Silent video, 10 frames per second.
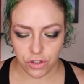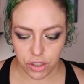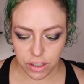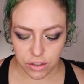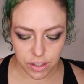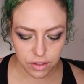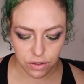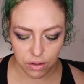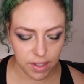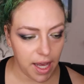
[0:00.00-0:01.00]
geez, she's
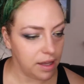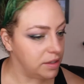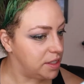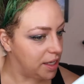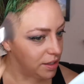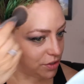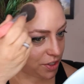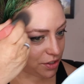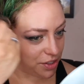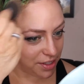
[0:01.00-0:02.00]
so talented. And
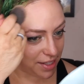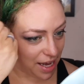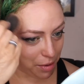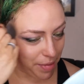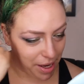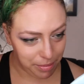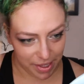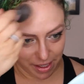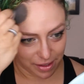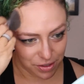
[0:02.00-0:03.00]
she just had a
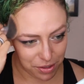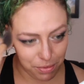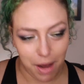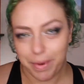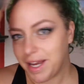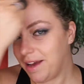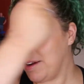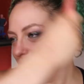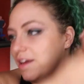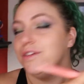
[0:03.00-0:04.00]
baby and then she's popping
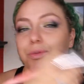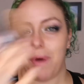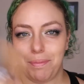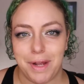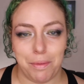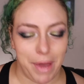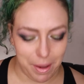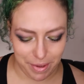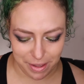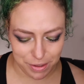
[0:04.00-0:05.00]
out, popped out a
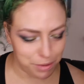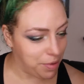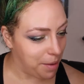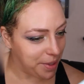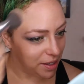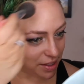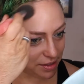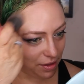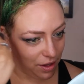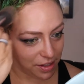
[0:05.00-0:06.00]
baby and she's popping out
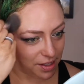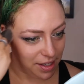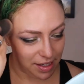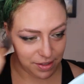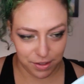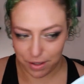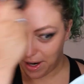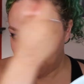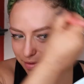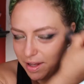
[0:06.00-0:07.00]
these looks on
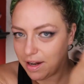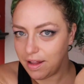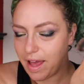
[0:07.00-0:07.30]
Instagram that are